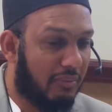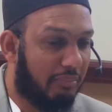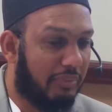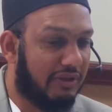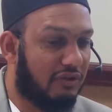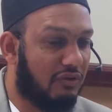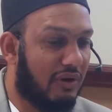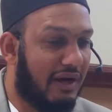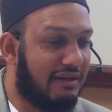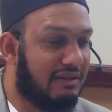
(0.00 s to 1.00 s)
but
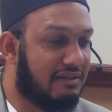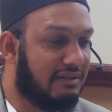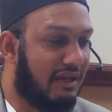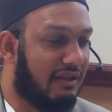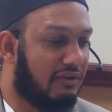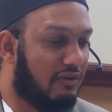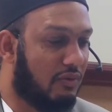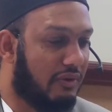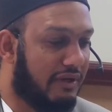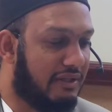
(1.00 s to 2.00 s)
you understand the
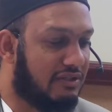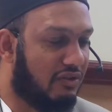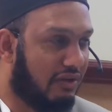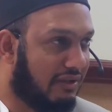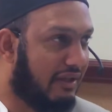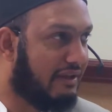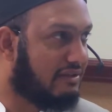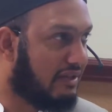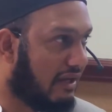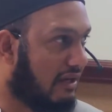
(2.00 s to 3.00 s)
words not
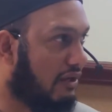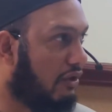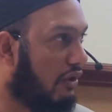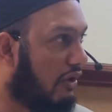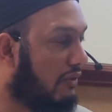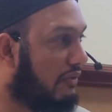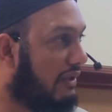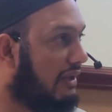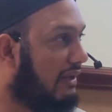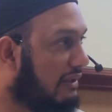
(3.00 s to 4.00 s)
exactly on the
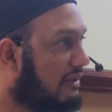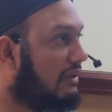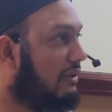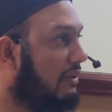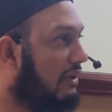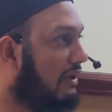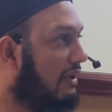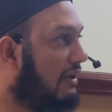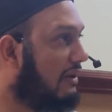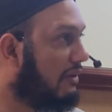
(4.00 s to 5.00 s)
literal
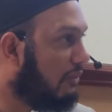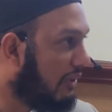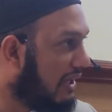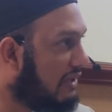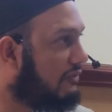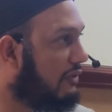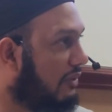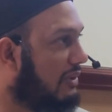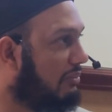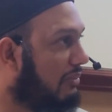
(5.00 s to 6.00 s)
word for
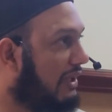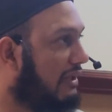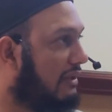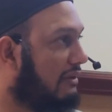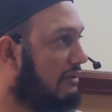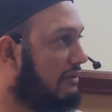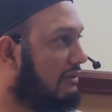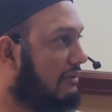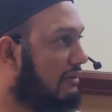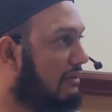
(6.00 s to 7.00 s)
word meaning.
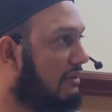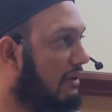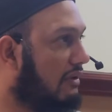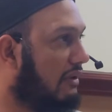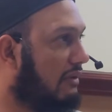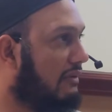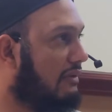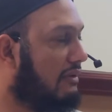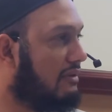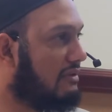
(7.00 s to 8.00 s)
Okay,
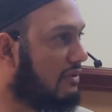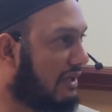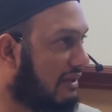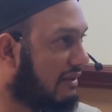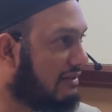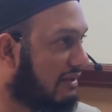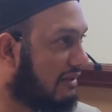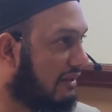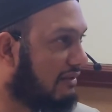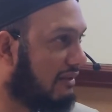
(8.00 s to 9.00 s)
so it's like
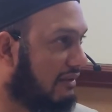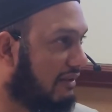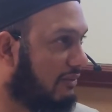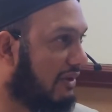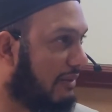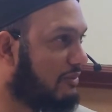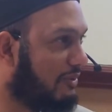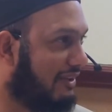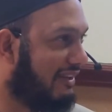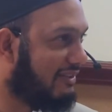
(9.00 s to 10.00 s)
a hectic thing when it comes to
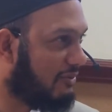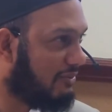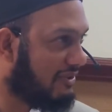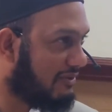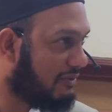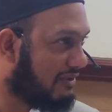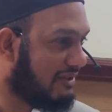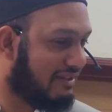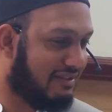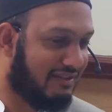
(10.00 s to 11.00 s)
Quran, so we should
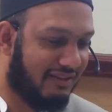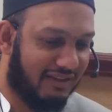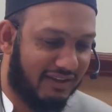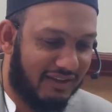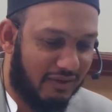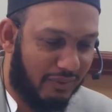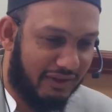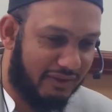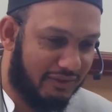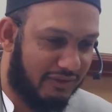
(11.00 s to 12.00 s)
discuss it
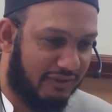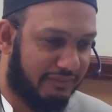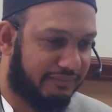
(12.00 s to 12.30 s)
well, inshallah.